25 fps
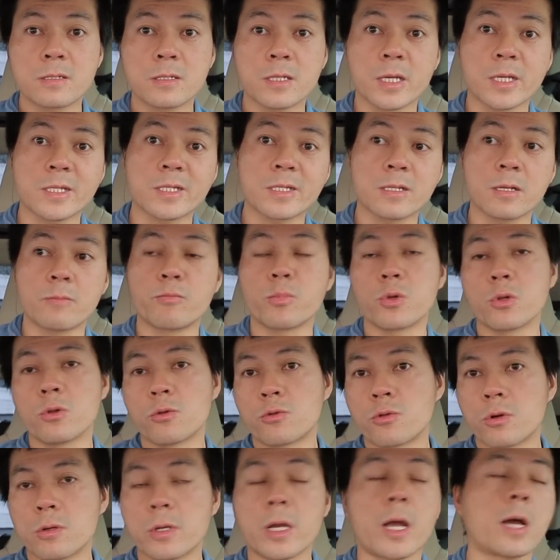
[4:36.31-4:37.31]
Tesla
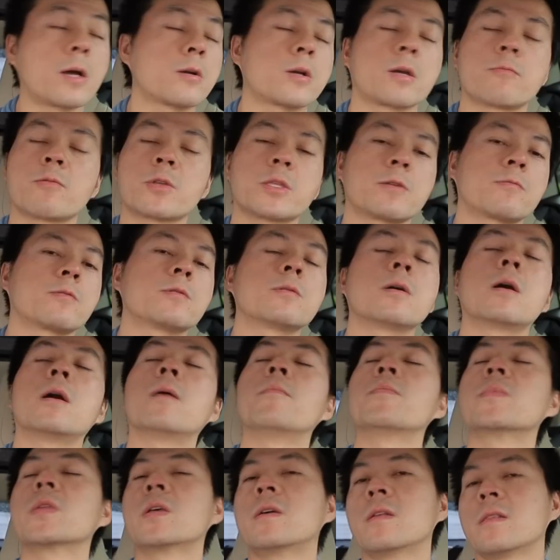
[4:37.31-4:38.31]
plural. Yeah, okay,
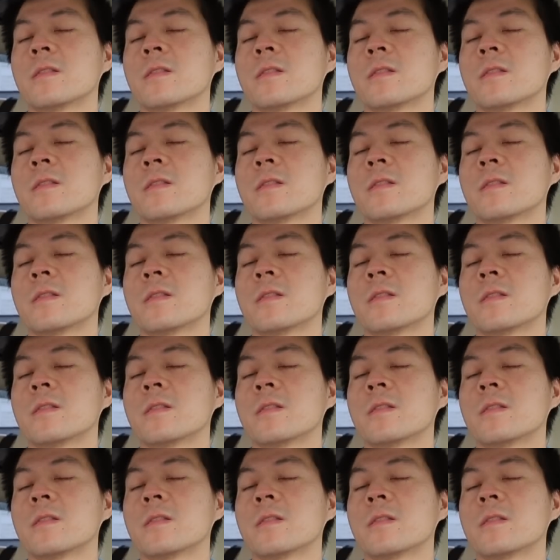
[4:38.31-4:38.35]
whatever.